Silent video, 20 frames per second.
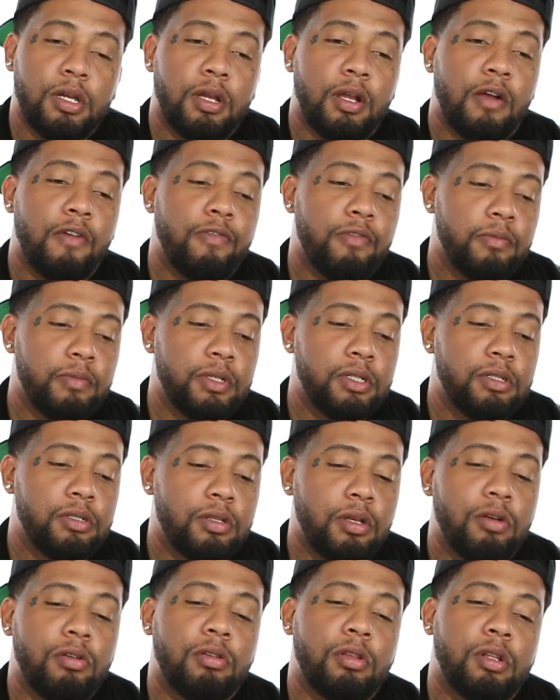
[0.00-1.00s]
I'm from
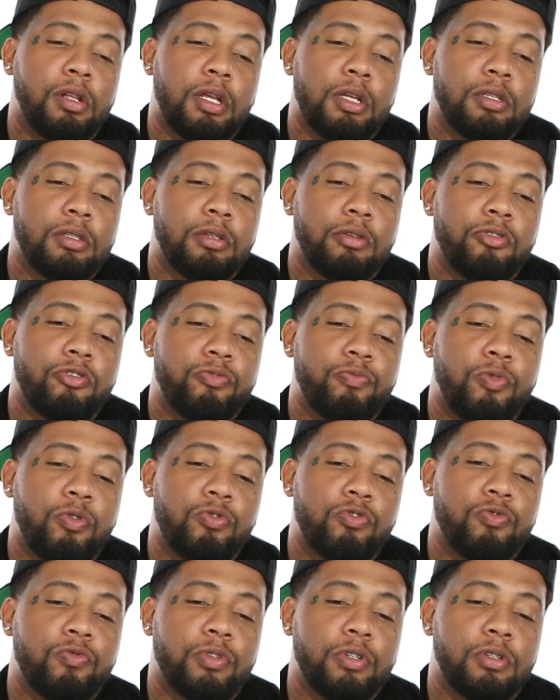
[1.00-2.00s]
East Oakland. I still
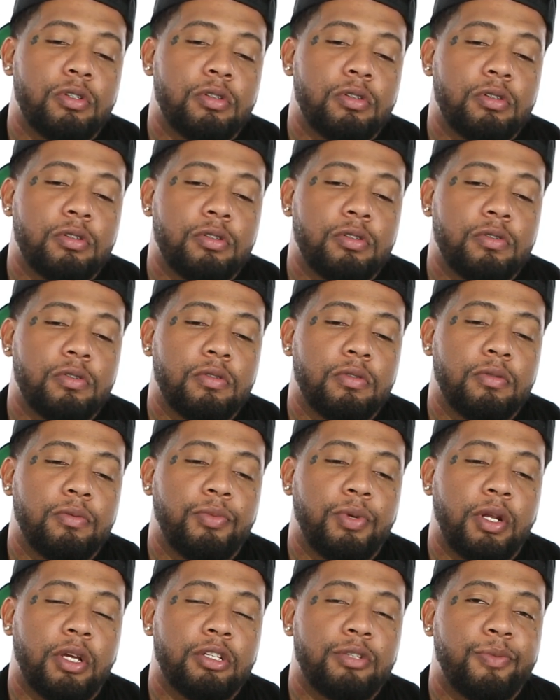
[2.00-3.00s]
smoke swishers,
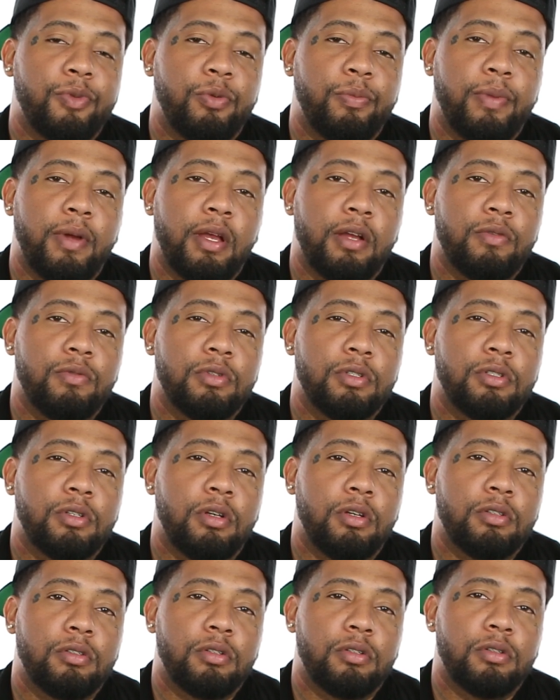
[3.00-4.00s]
but I smoke backwoods
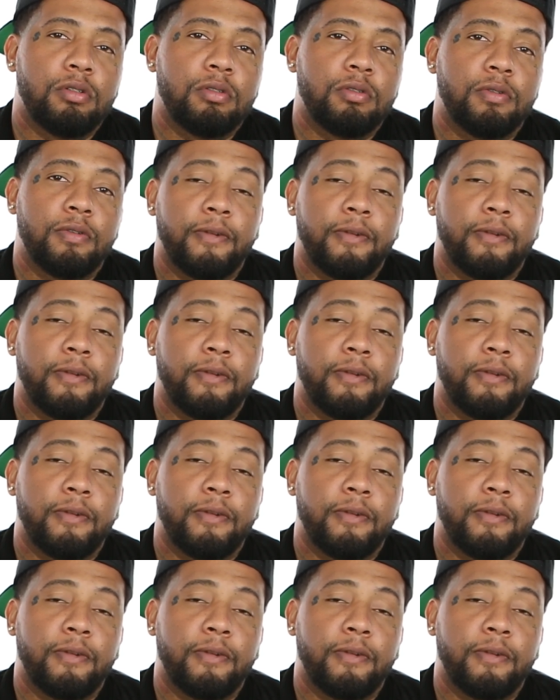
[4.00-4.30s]
also.